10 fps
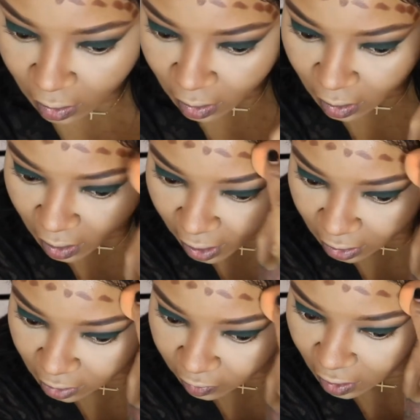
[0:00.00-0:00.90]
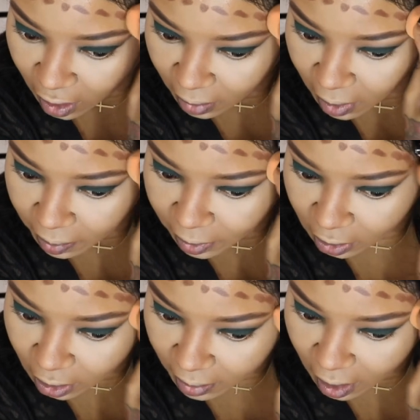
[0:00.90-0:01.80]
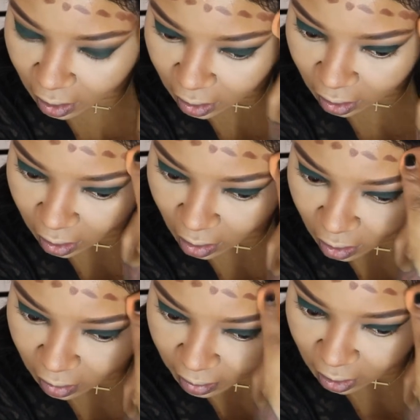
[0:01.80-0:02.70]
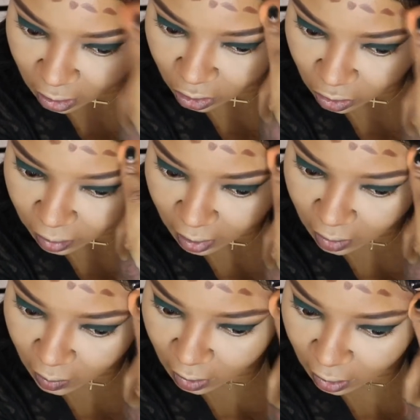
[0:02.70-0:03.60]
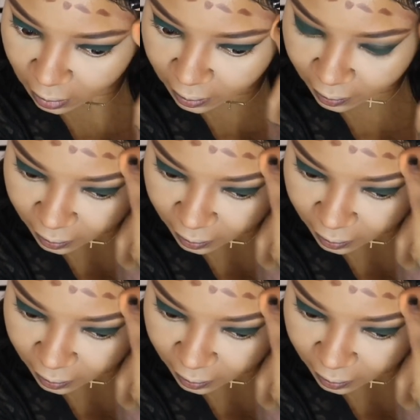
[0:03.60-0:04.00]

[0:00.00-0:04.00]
And I'm just going back and blending the rest with my beauty blender.